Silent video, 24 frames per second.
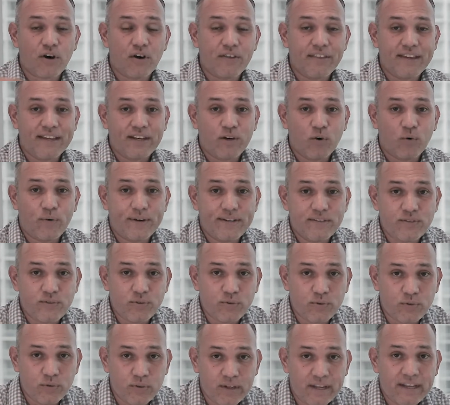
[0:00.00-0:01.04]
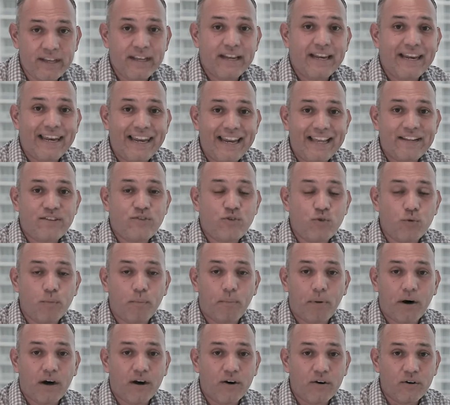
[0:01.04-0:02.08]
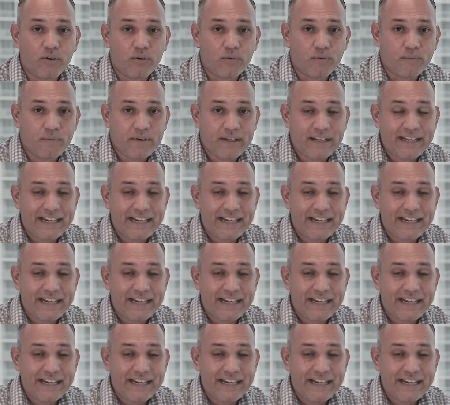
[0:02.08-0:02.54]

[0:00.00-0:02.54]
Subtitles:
are they going to let you borrow?